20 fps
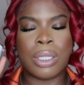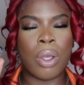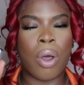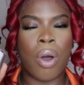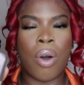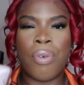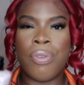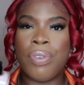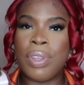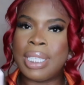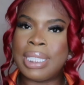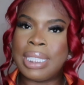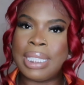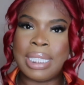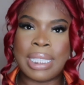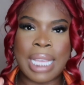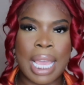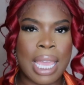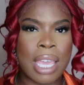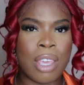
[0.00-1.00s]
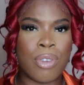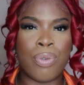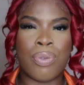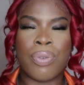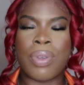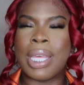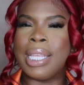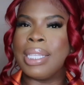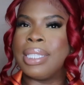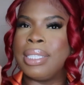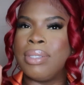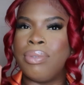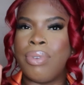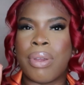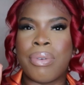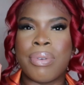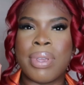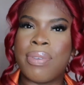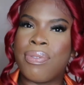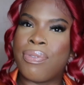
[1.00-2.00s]
office safe. It's
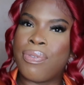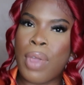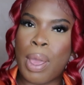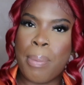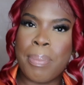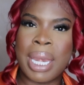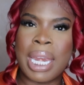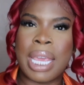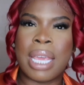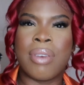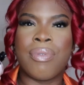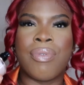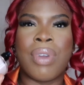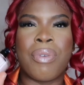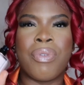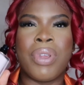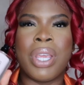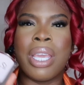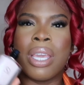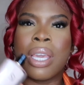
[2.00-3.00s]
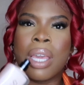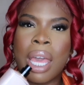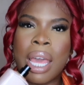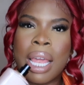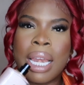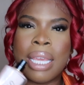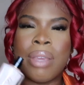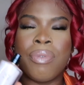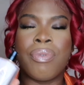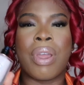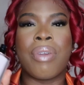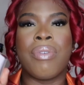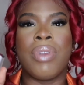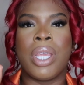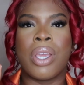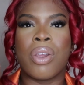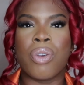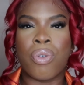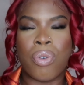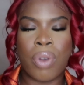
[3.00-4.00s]
very feminine, very girly, very
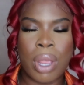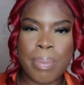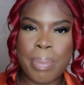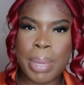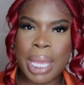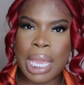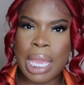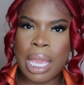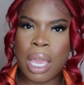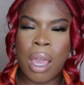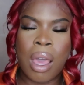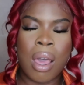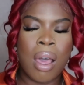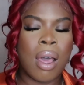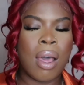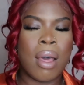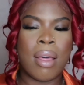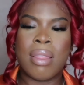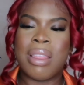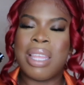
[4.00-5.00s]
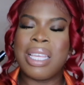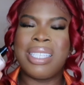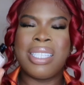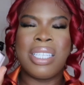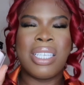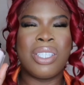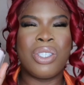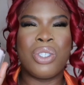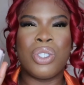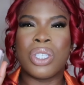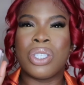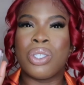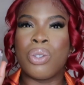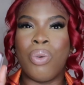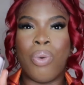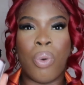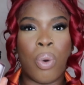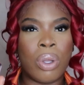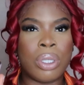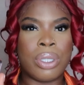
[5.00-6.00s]
creamy. This is just
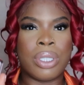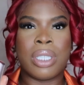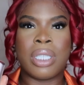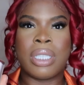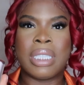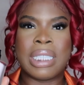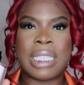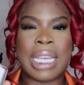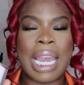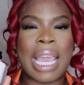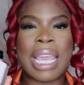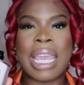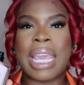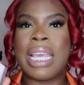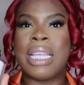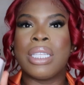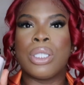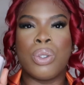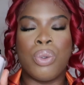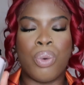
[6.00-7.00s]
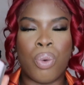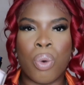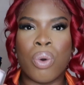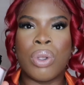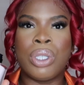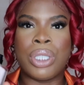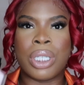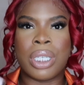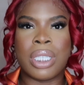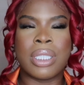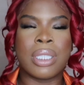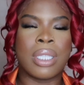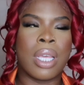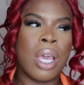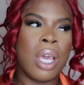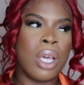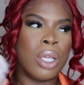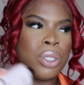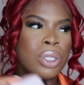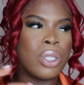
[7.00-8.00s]
gorgeous. Like, it's gorgeous.
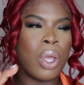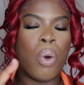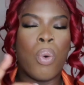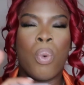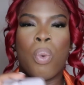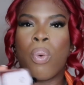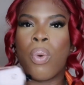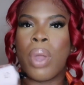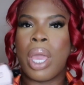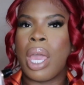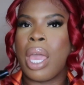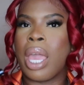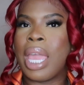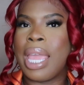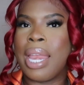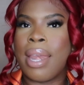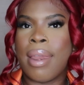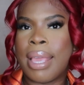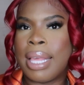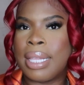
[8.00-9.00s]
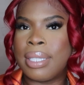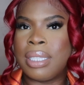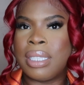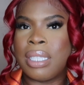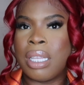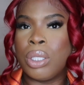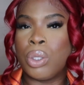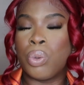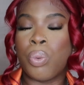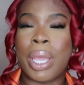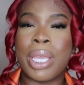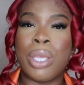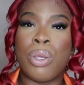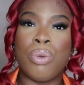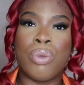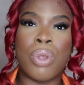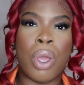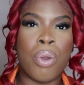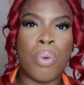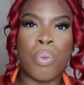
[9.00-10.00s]
So in an instance where you
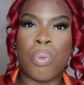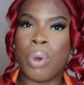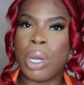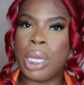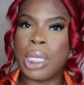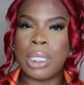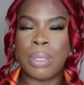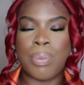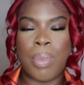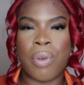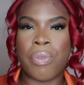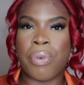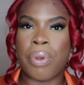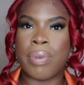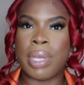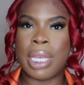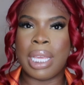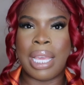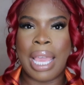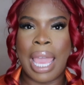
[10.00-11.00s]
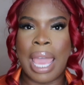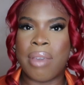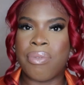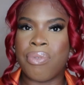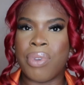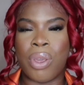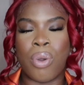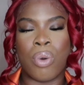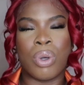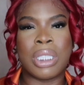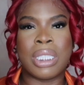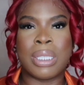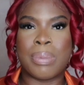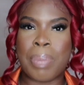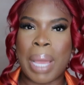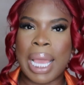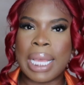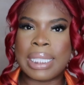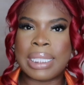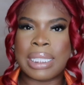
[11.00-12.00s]
don't want to smell very heavy or
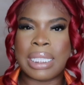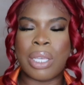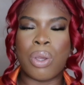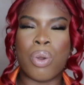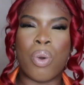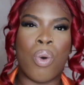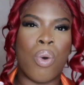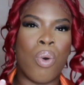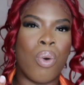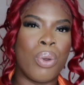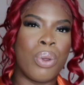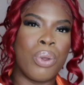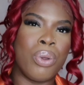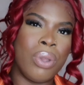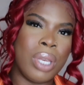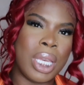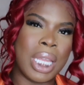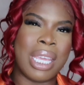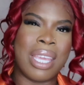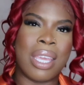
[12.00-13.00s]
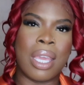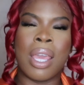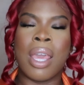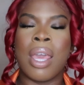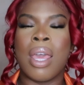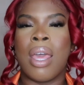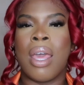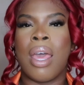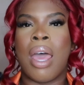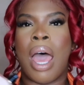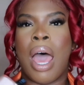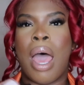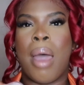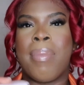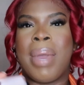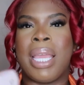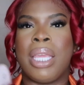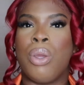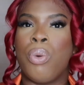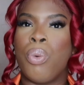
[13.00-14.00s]
spicy or oody,
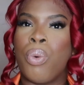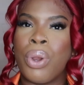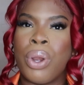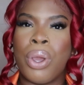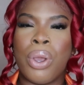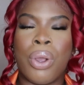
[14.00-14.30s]
and you want to